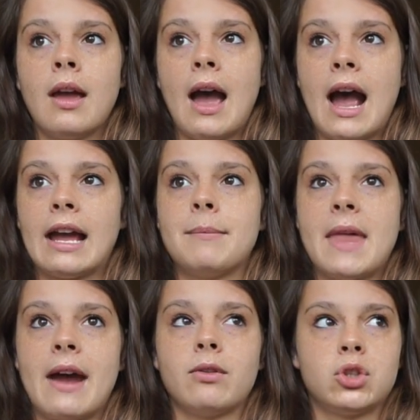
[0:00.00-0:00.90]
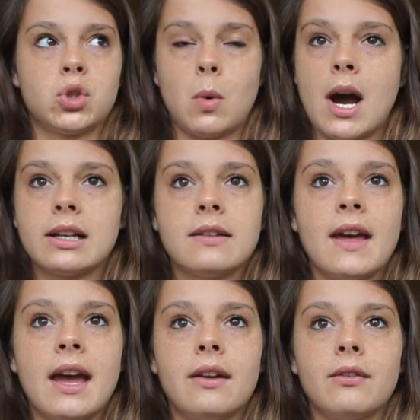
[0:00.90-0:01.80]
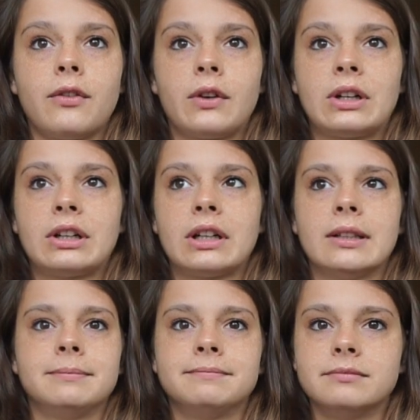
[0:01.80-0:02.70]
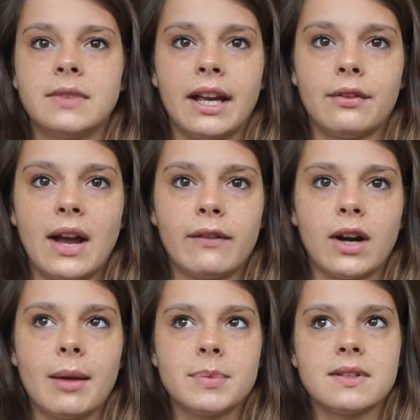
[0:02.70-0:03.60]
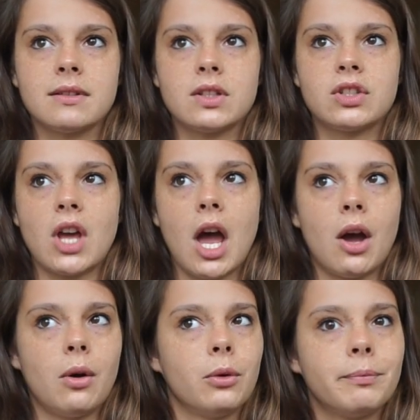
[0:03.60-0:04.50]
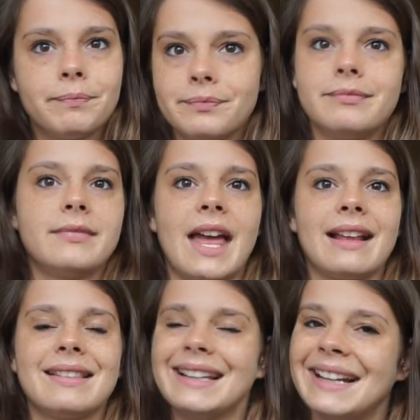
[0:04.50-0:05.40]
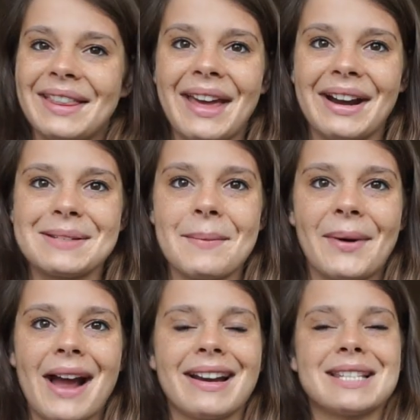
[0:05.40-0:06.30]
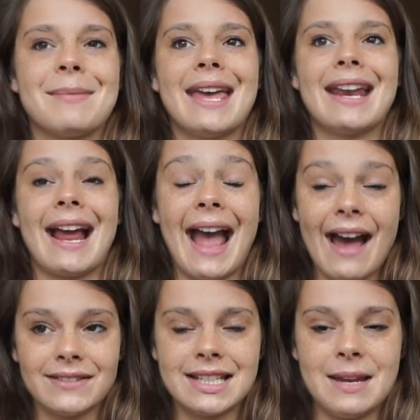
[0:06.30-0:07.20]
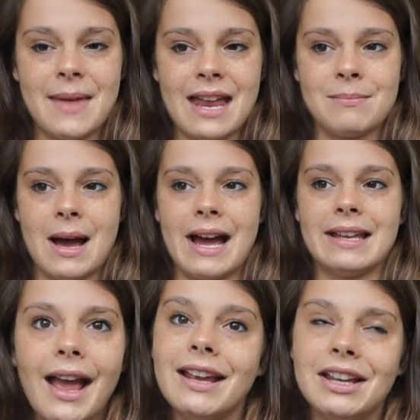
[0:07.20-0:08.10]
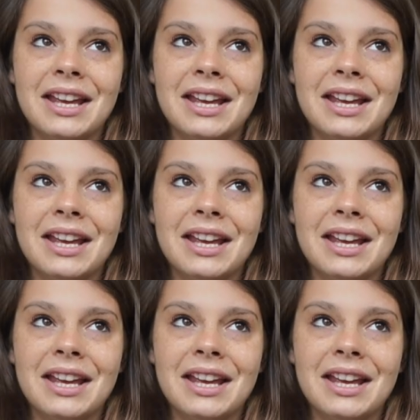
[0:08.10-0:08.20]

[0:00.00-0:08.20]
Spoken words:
I'm now squatting that for like 5 reps. So like there has been progress made. I have to keep that in mind.